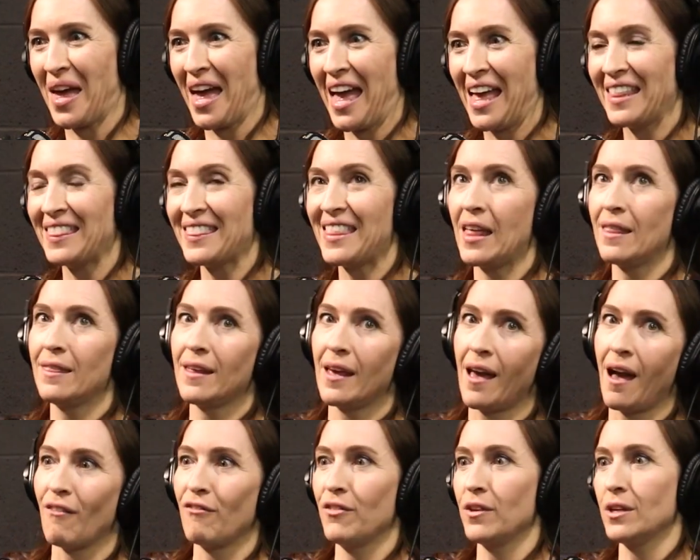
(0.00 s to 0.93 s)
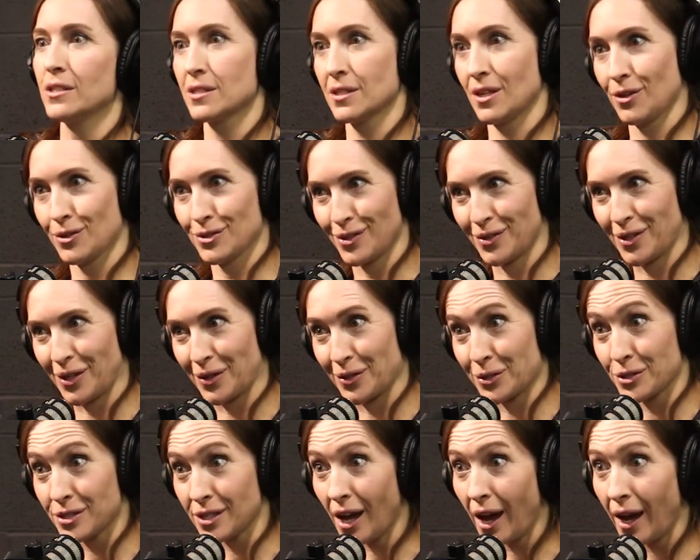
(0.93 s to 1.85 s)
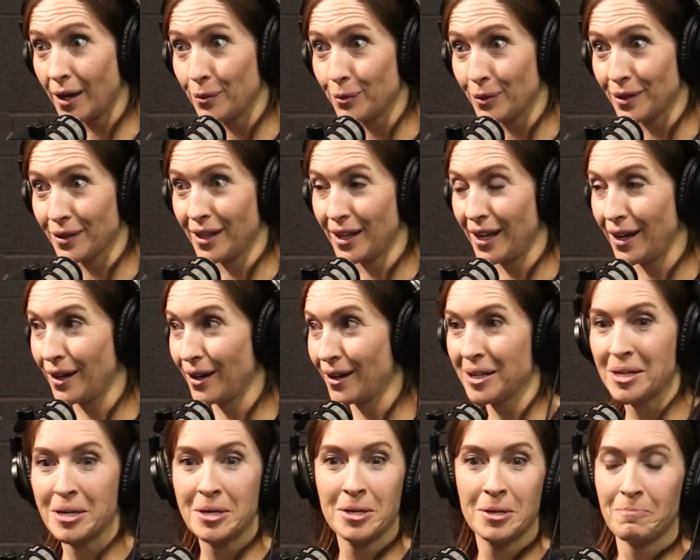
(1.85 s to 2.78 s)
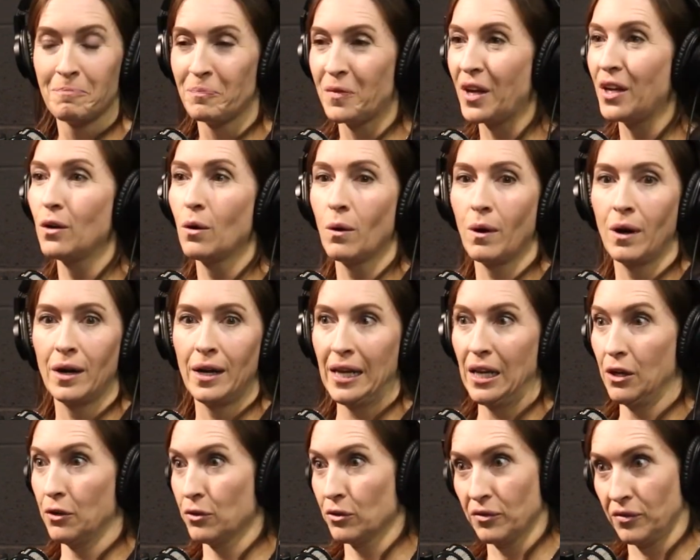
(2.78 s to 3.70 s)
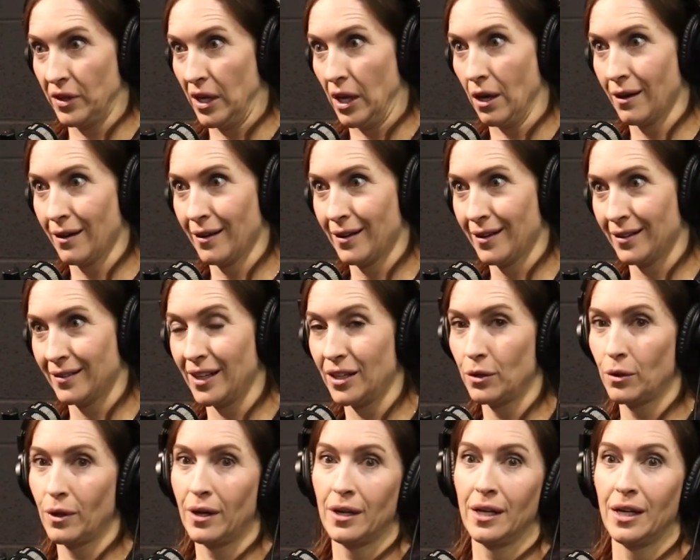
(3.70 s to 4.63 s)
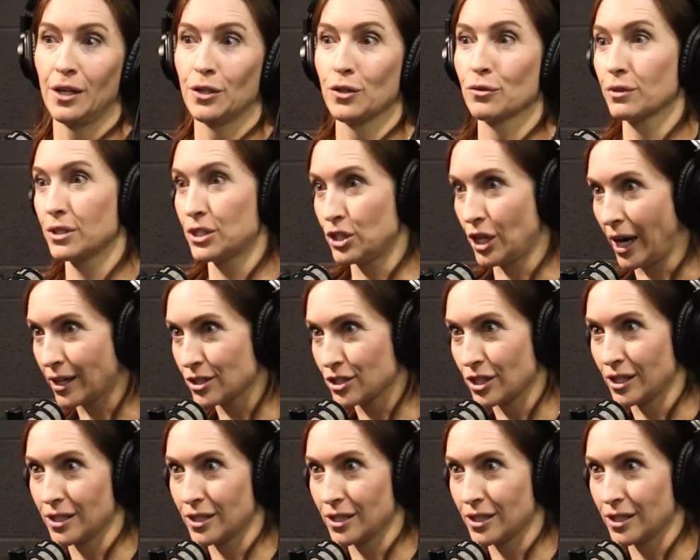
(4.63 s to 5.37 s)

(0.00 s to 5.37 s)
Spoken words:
And then they have these skills on the other side where they know how to handle fear. They know how to handle rejection,